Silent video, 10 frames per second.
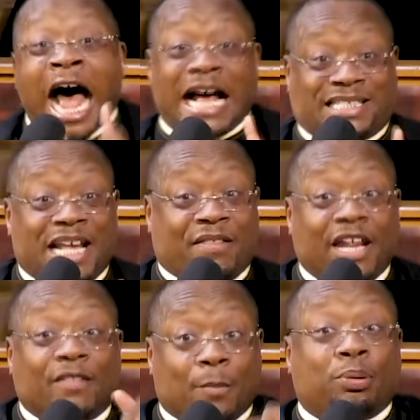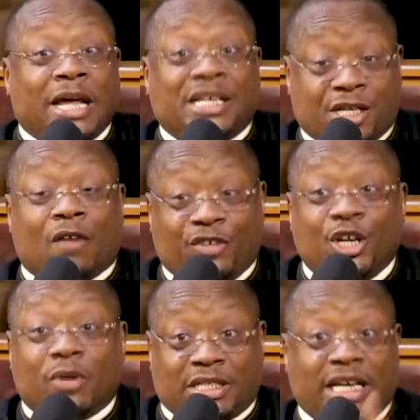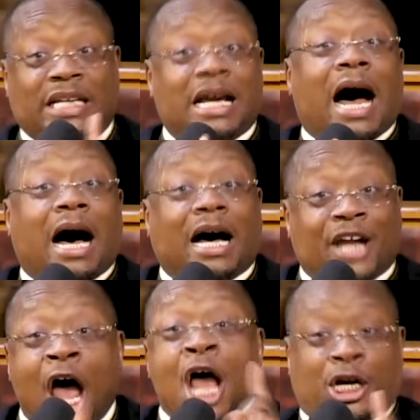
I said that in the place of unity, God